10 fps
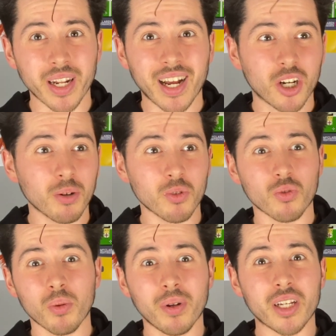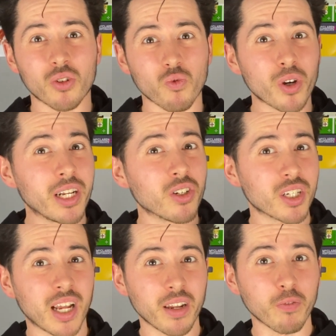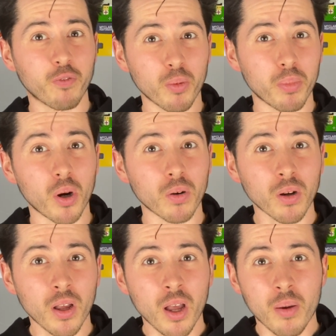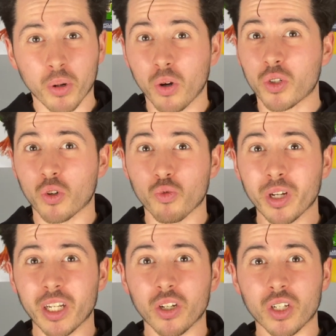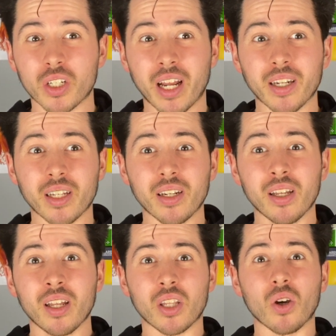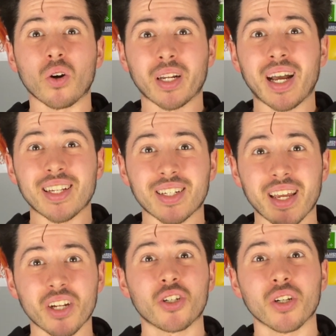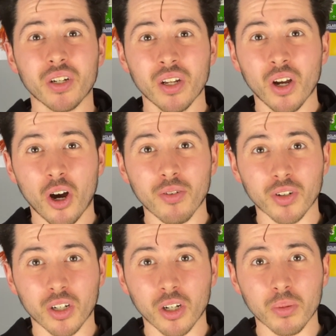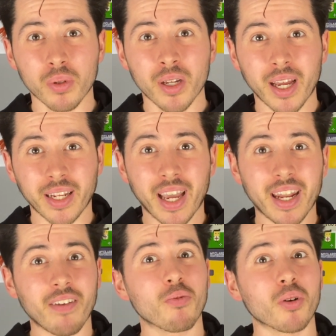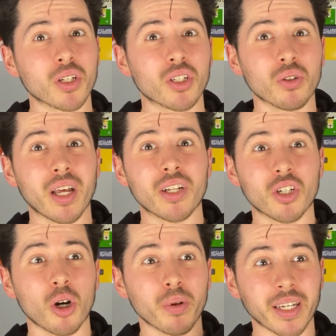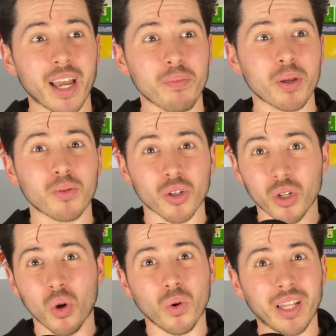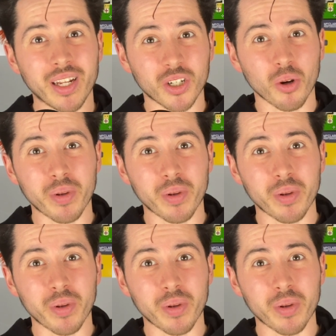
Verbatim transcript: that comes from a place of really understanding football, but also really understanding the organisation of a club and getting everybody to do their job and getting people to know what their job